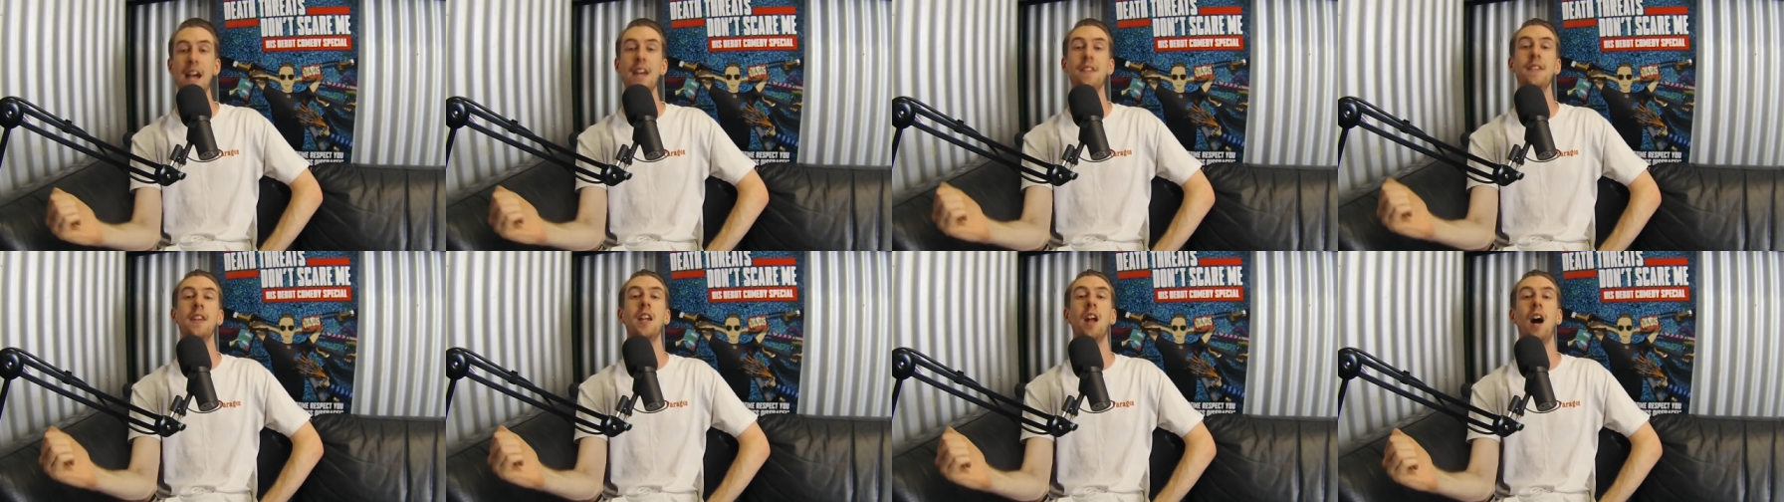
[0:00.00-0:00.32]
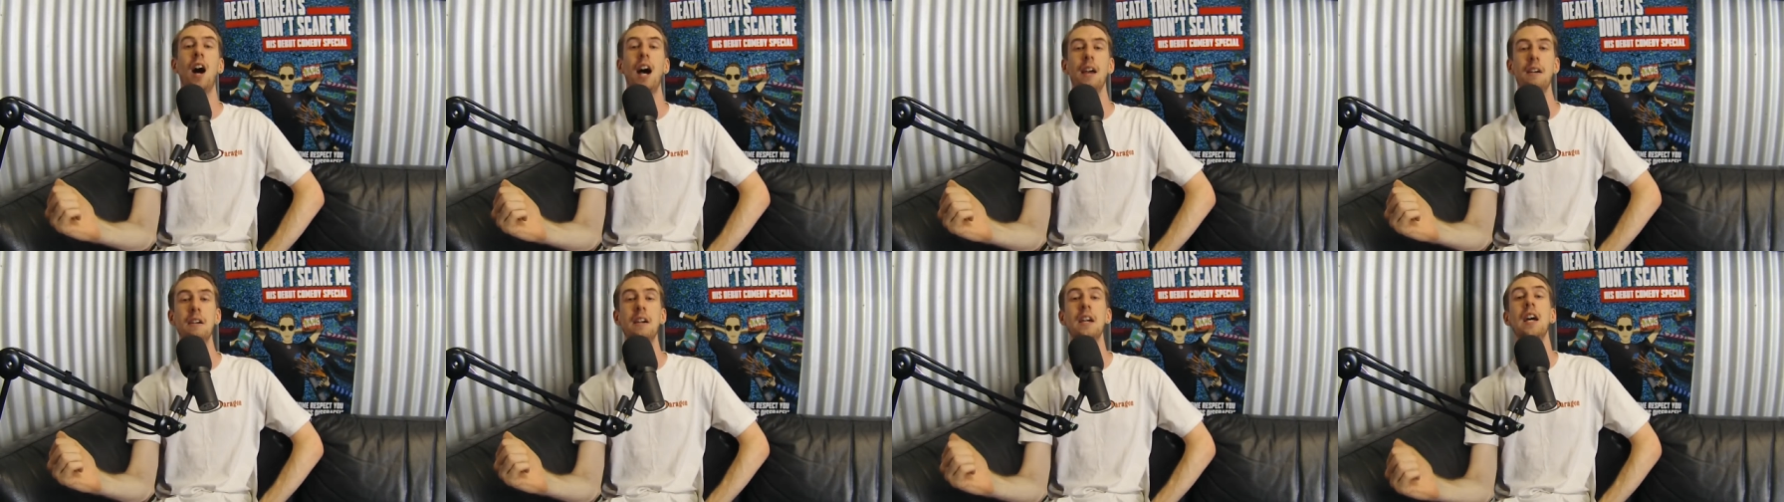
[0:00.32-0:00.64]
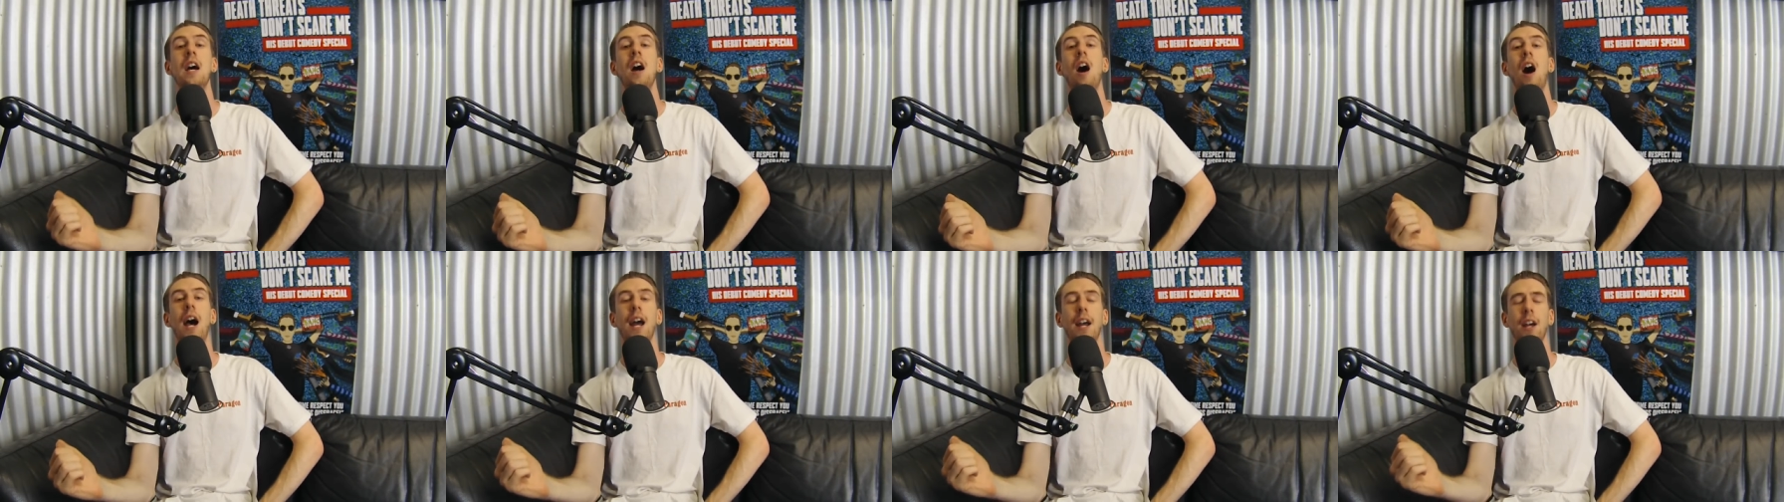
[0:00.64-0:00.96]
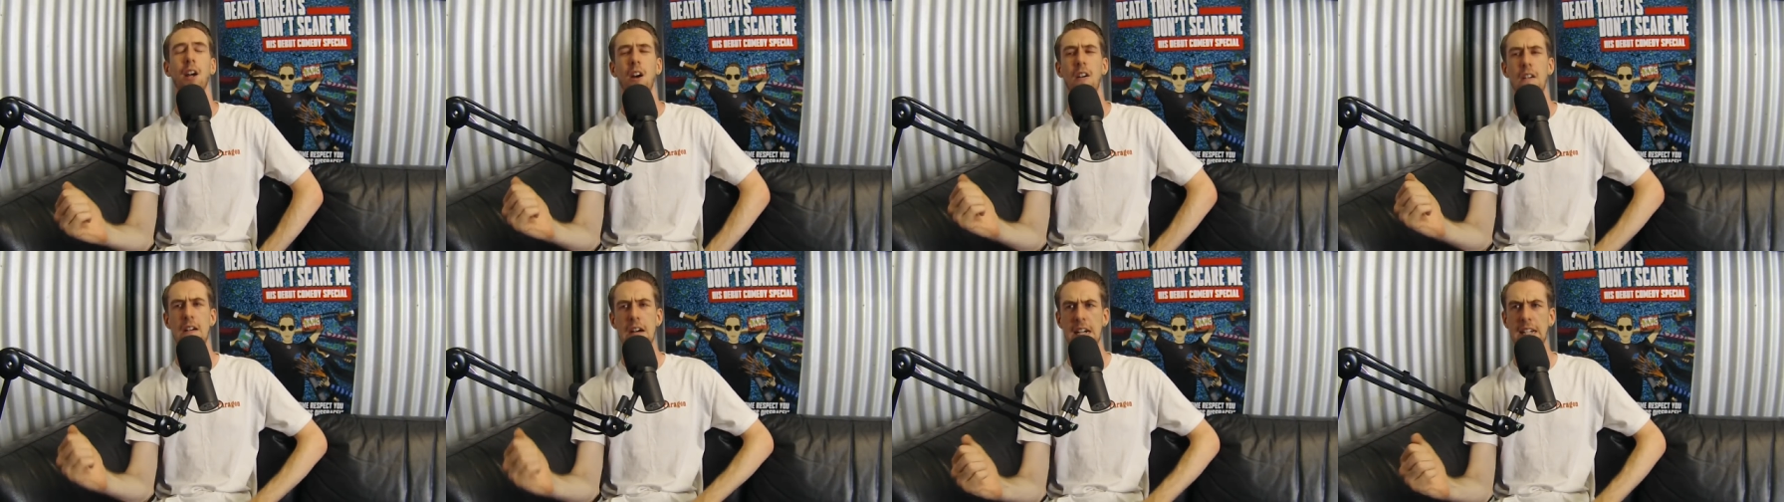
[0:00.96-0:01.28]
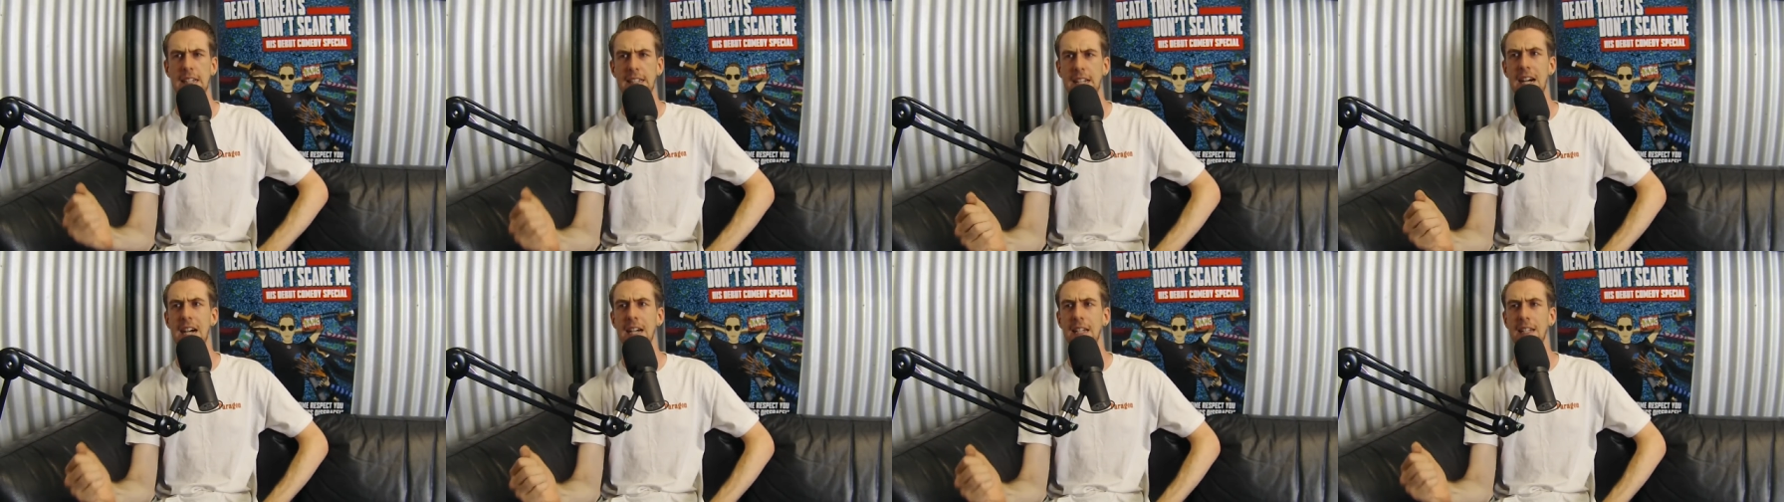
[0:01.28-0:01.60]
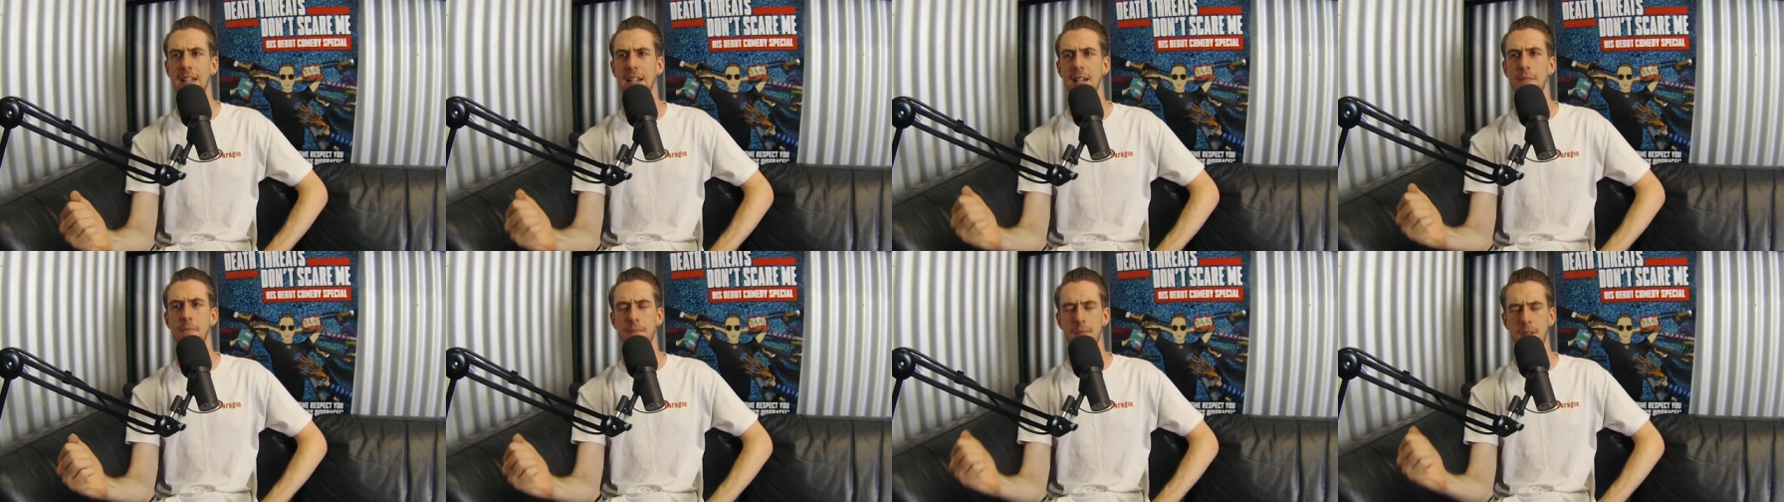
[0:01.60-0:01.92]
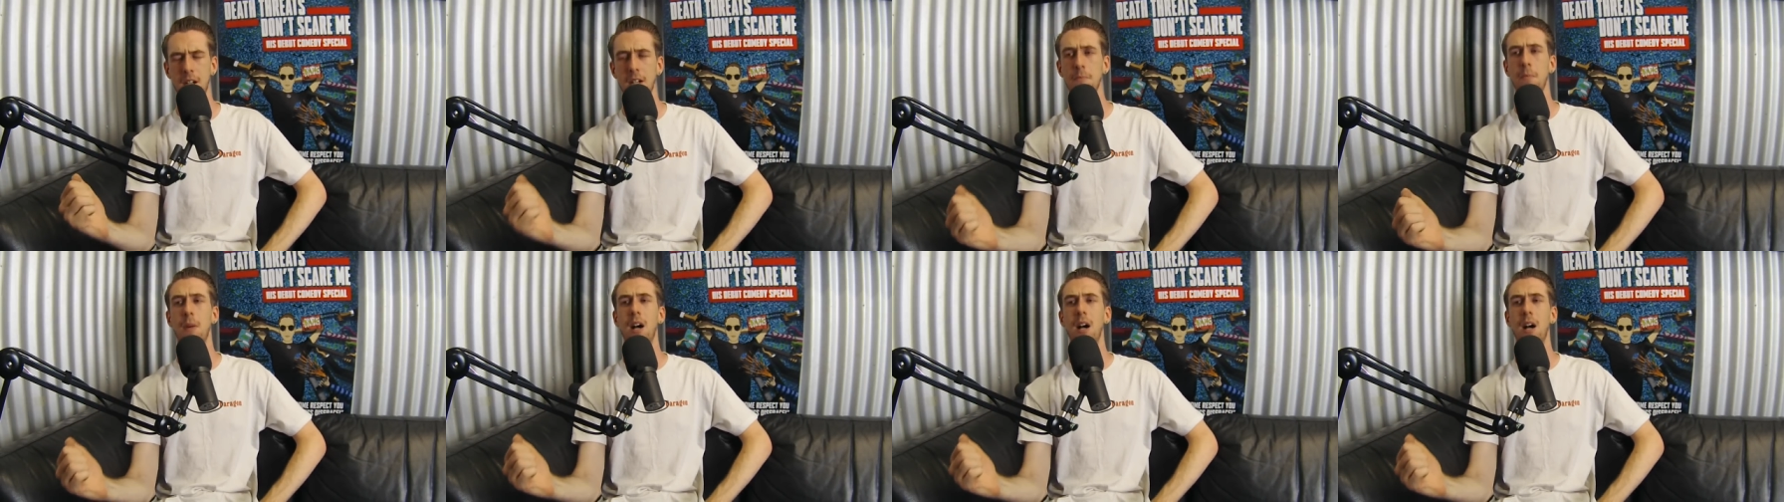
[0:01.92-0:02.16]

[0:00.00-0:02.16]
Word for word: and then I I go I can't let